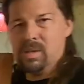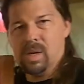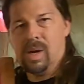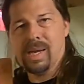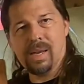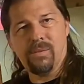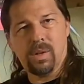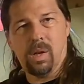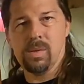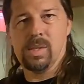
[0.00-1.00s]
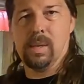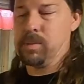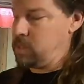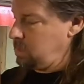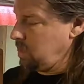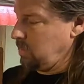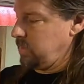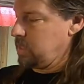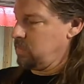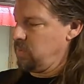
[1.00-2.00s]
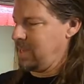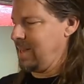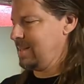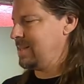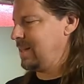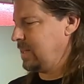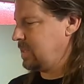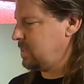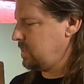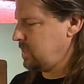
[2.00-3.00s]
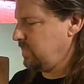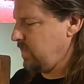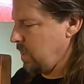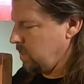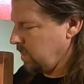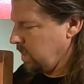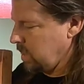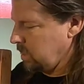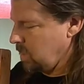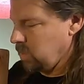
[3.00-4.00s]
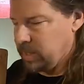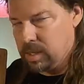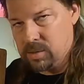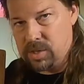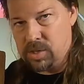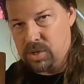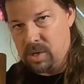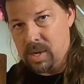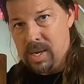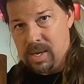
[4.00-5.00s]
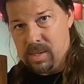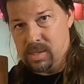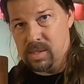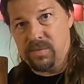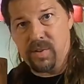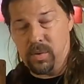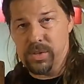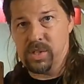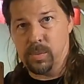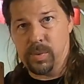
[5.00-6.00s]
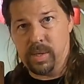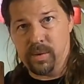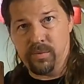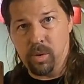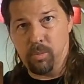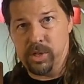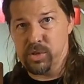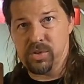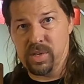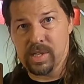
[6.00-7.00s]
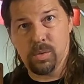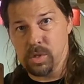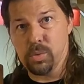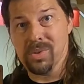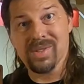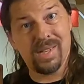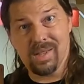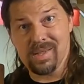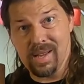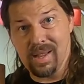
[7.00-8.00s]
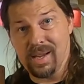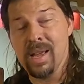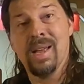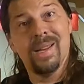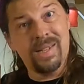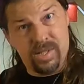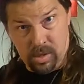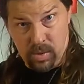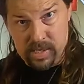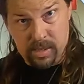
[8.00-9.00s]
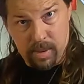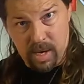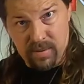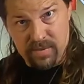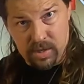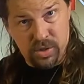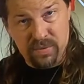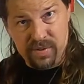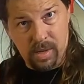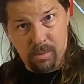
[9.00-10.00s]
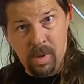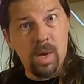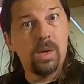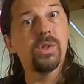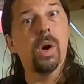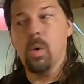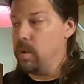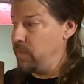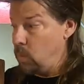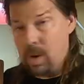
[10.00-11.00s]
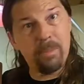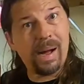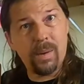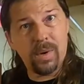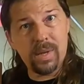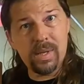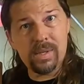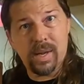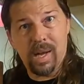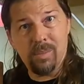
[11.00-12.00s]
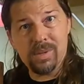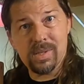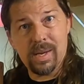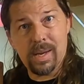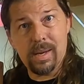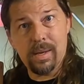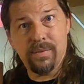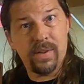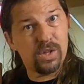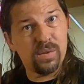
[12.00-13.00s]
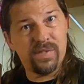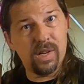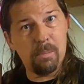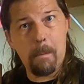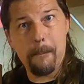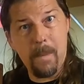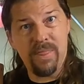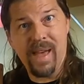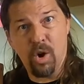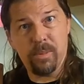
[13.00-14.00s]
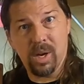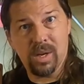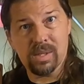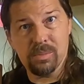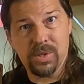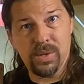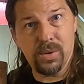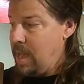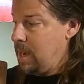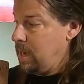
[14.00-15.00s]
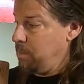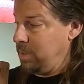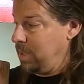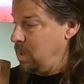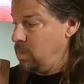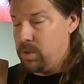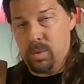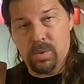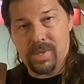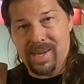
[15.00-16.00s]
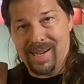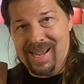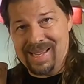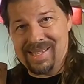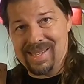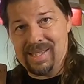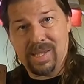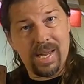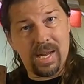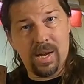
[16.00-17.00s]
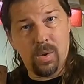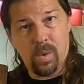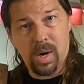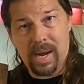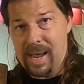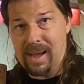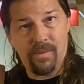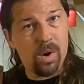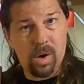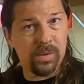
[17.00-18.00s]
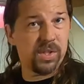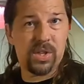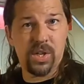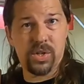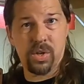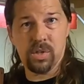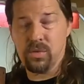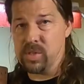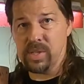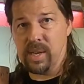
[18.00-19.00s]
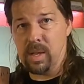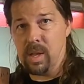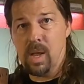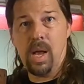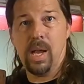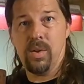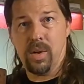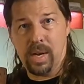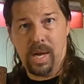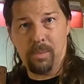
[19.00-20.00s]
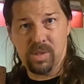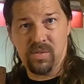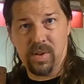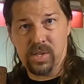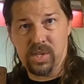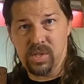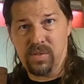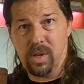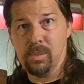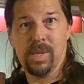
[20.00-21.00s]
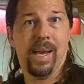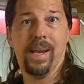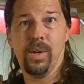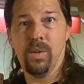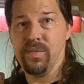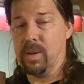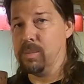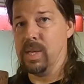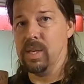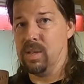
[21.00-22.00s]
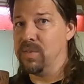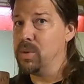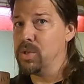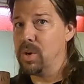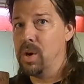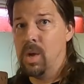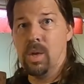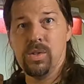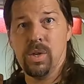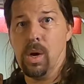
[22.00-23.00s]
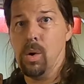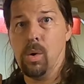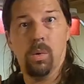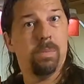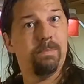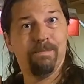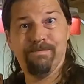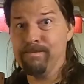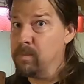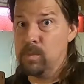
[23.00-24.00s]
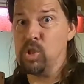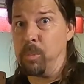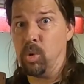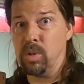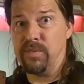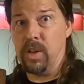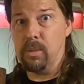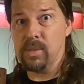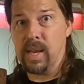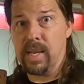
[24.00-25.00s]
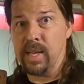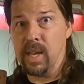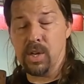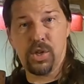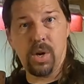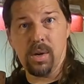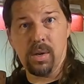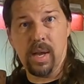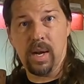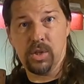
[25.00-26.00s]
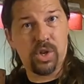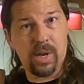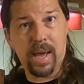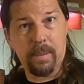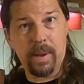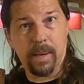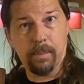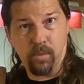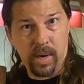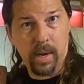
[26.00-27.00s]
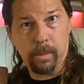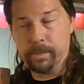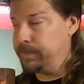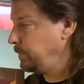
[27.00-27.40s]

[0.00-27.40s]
So I'll give close-ups of these. If you can't see this, this is the Father, the Gun, and the Holy Ghost t-shirt. This is a fundraiser we did for Preacher 6, which we're still selling, still raising money to finish the film. So if you want to buy one of these to help us finish the film, That will be awesome too. And below you will see an Etsy link where I have all these t-shirts for sale, and you can help us finish these films and do the films into the future. So support the films and get a shirt, and I'll show you how to make them right now.